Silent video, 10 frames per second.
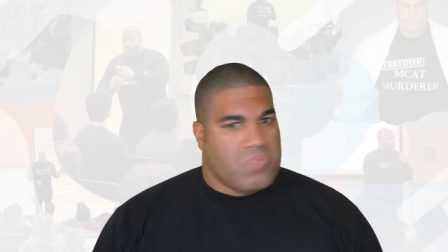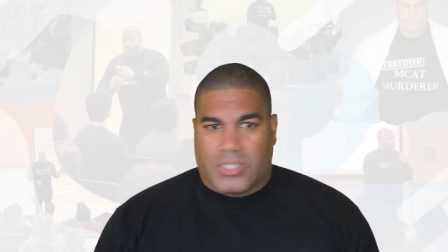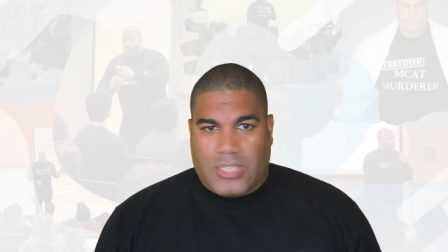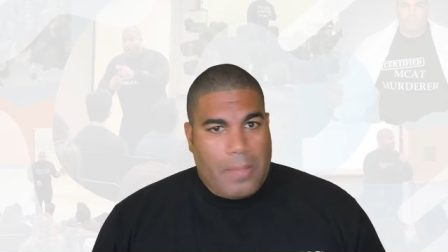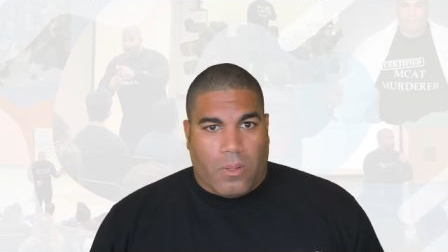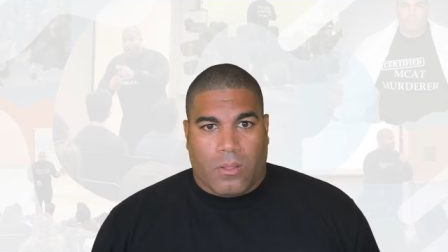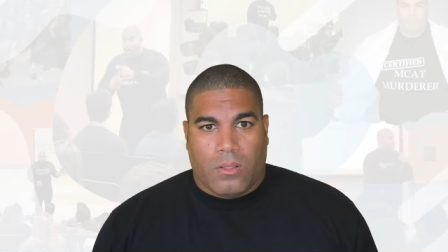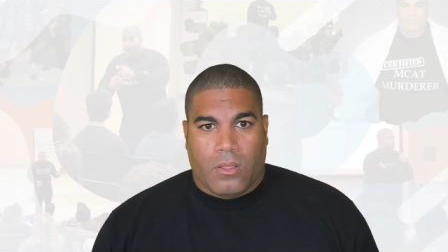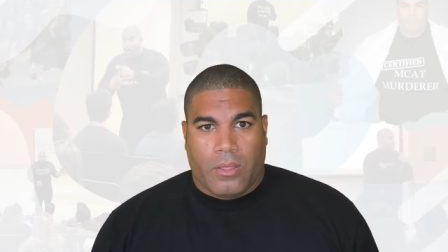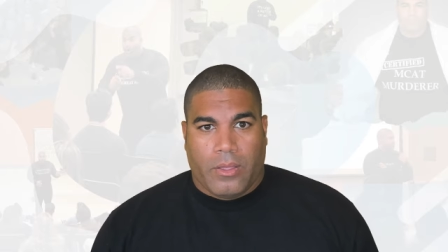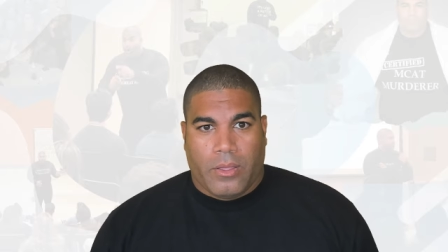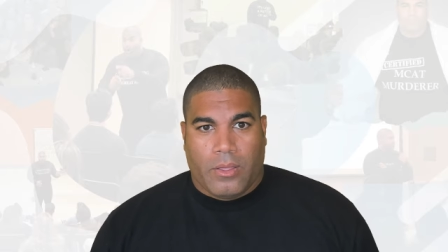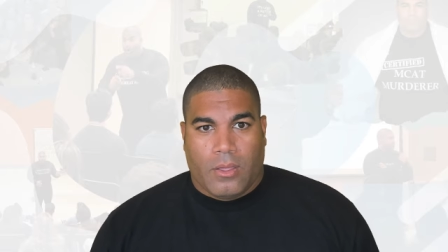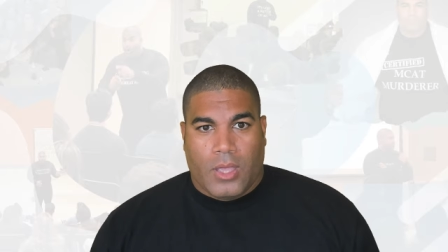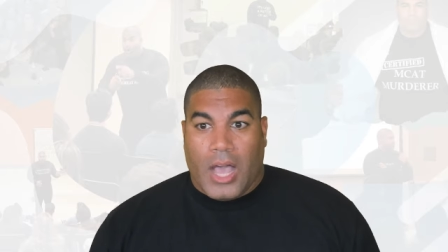It's simple.
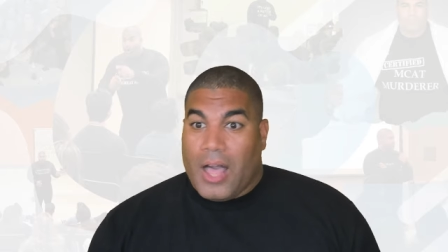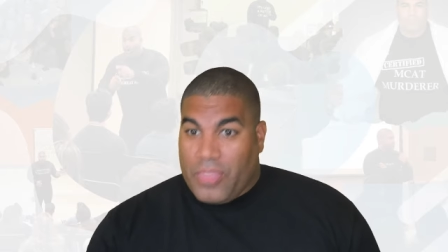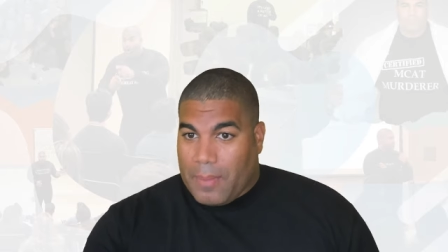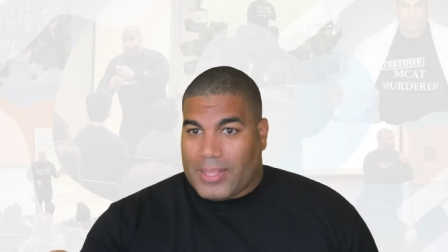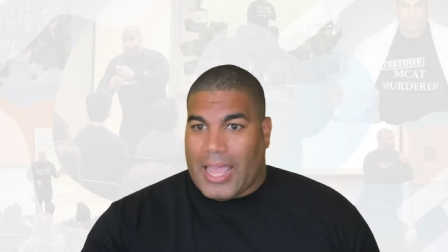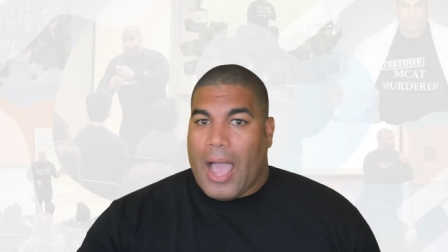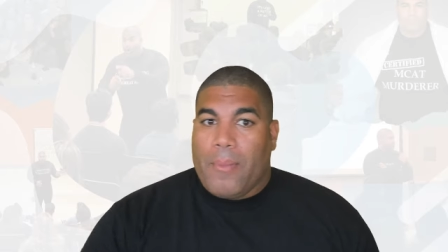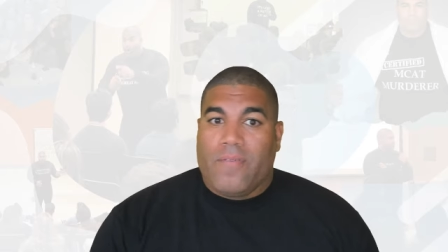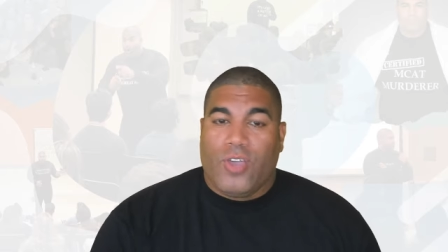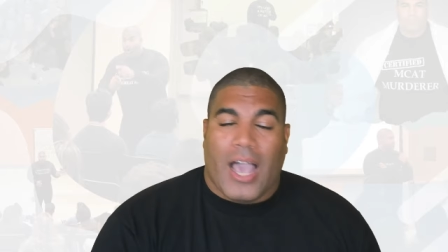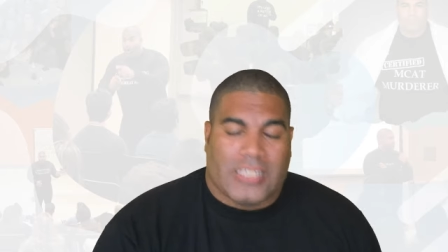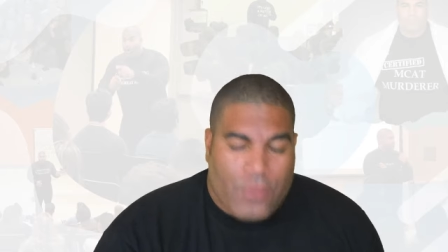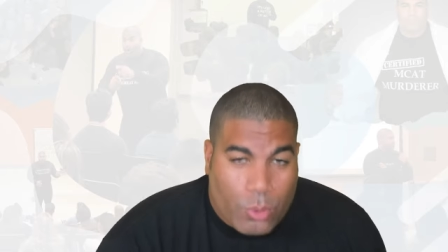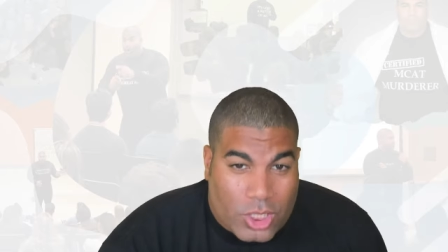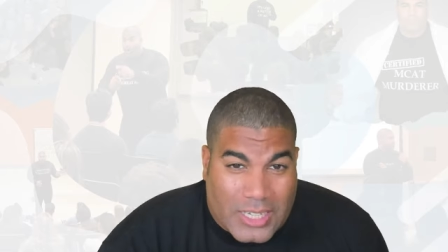Think about that. How many of you guys, if
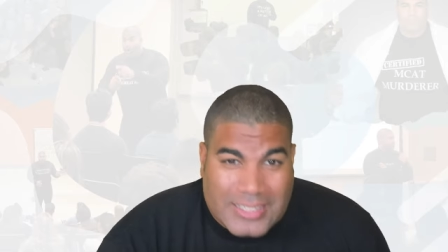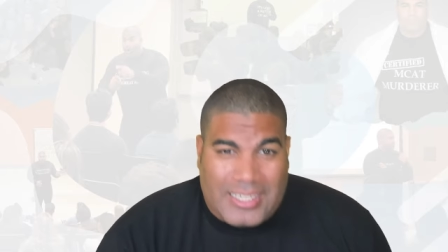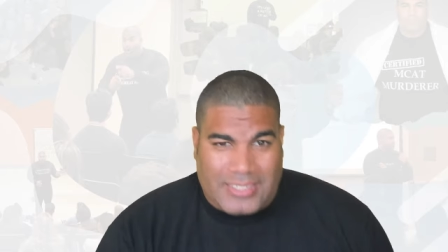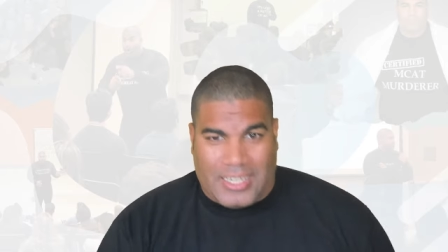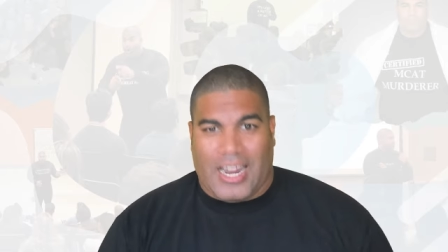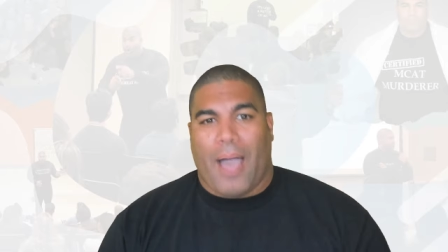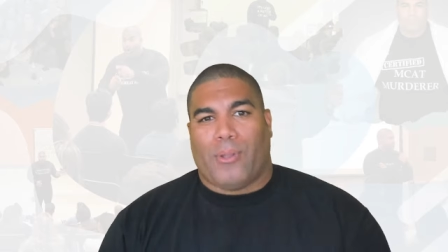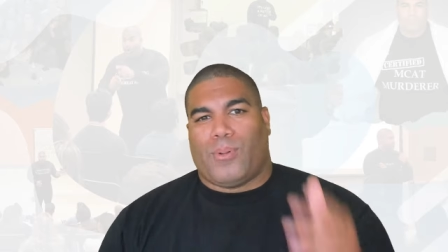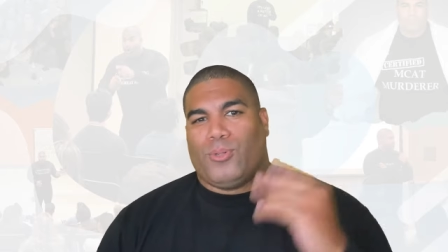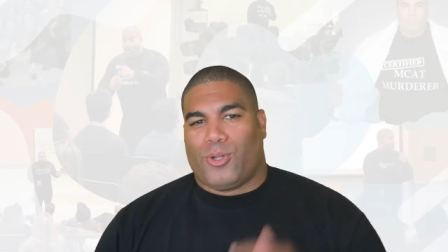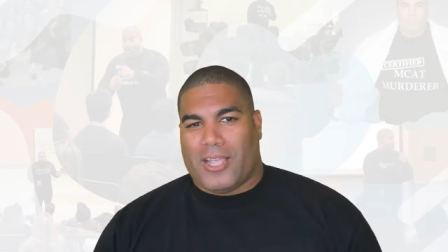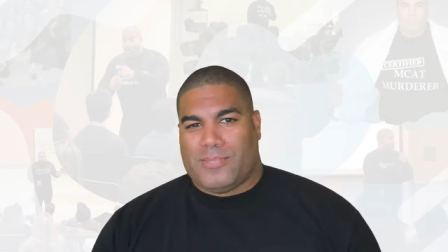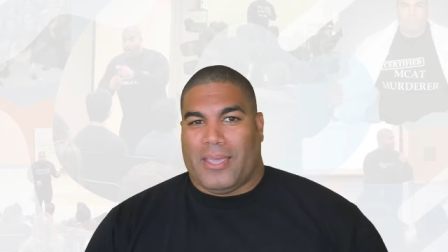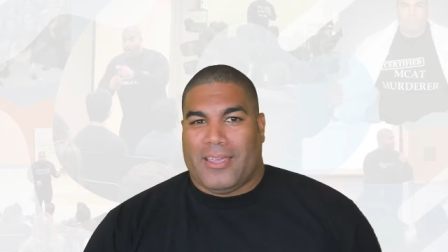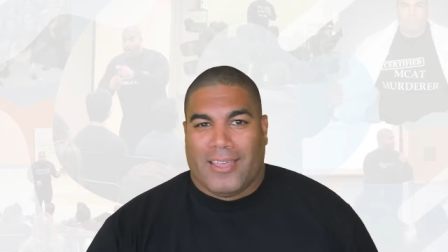you were just consistent, how much better would your grades
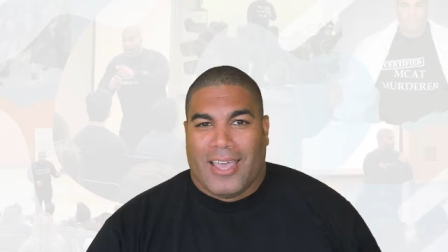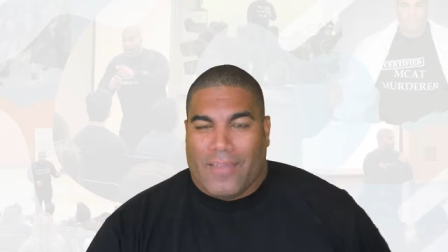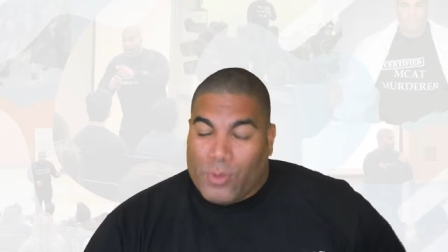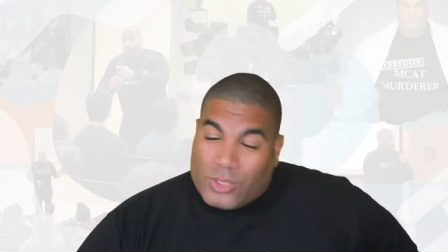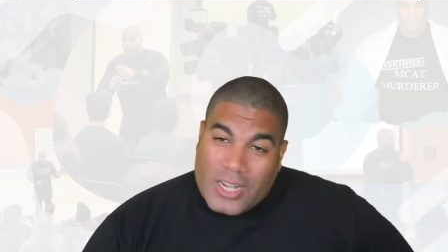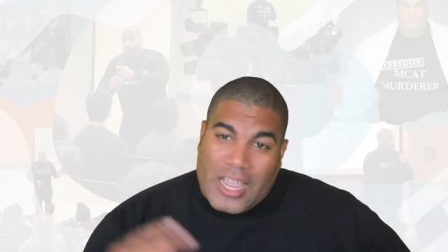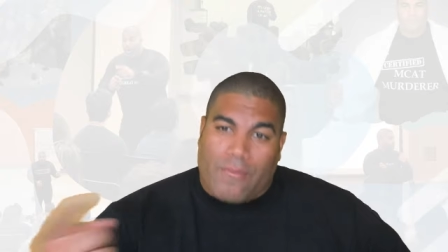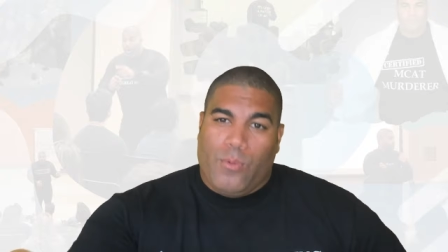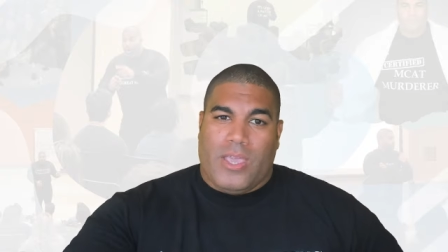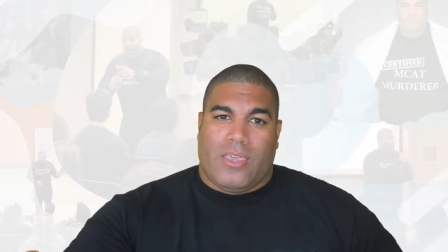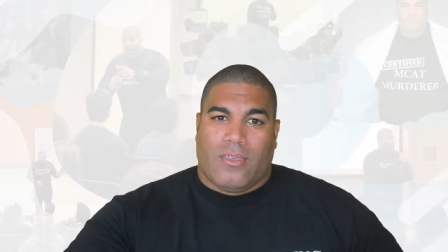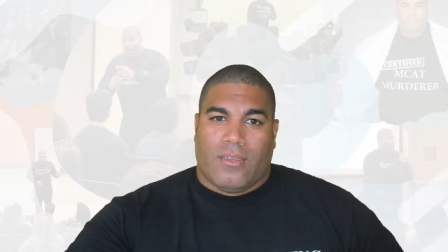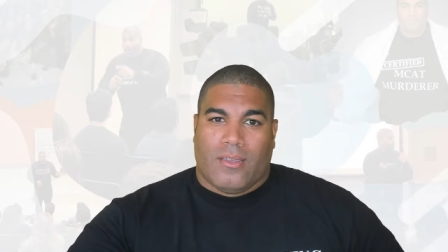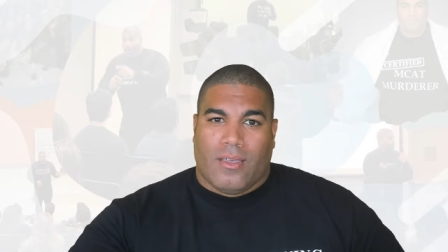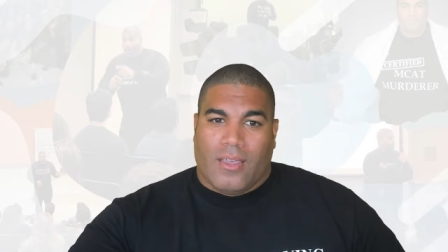be? If you were studying every week,
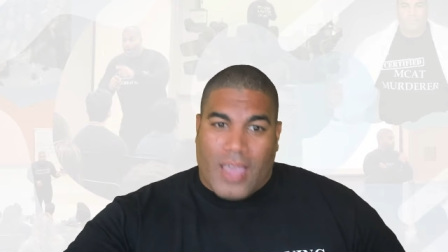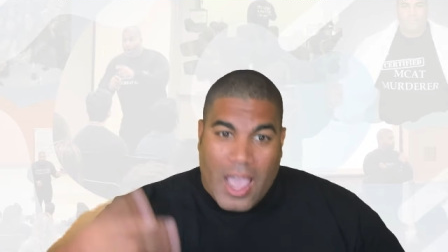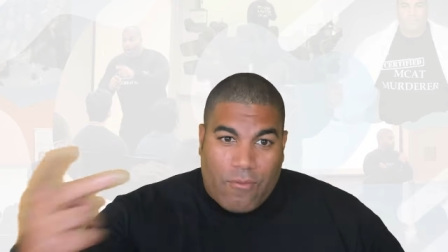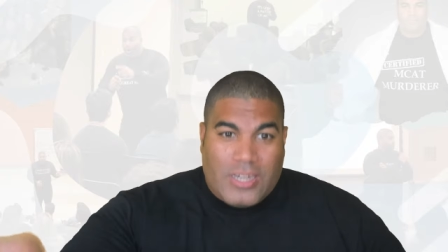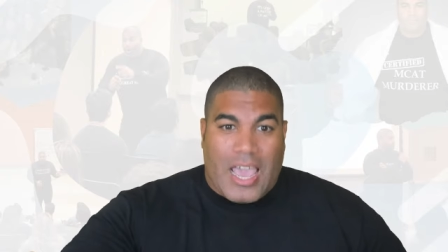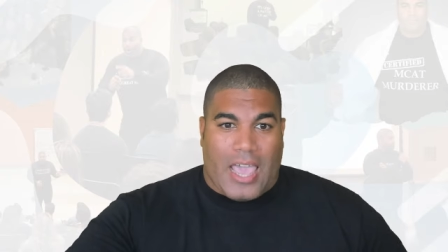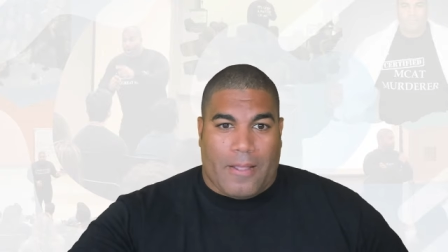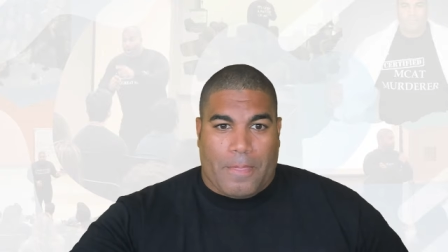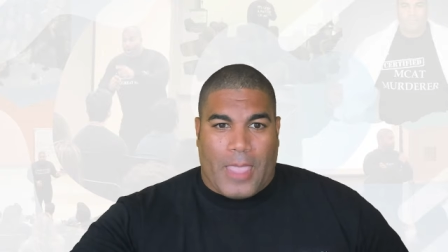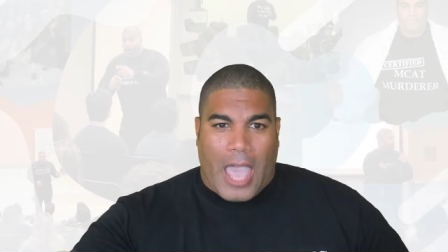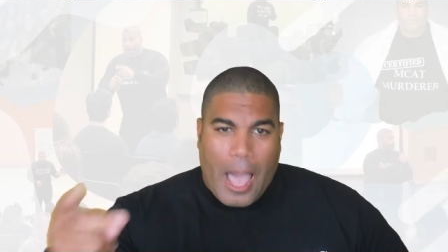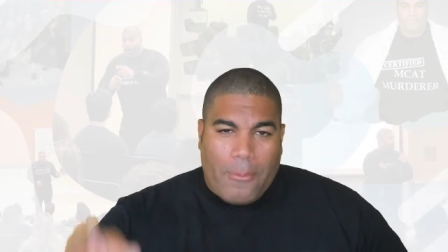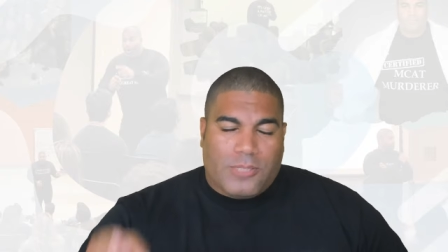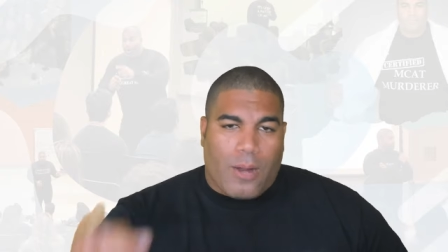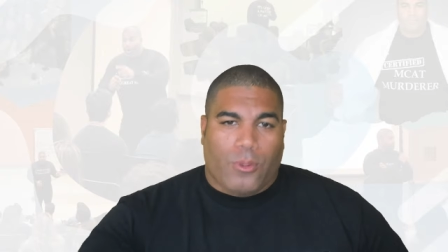every day, how
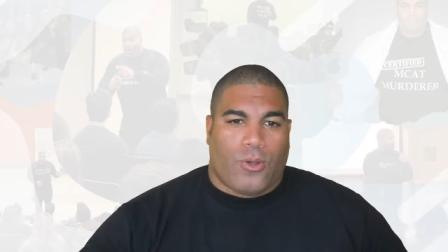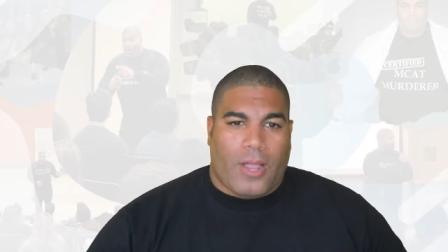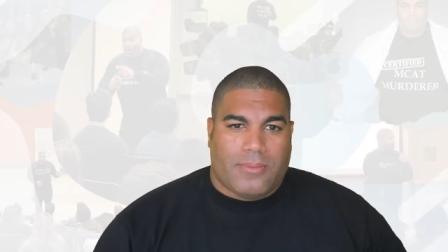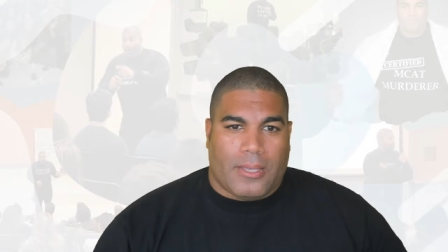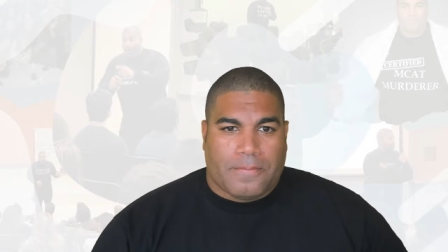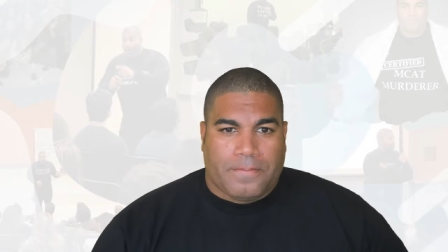much better would your grades be?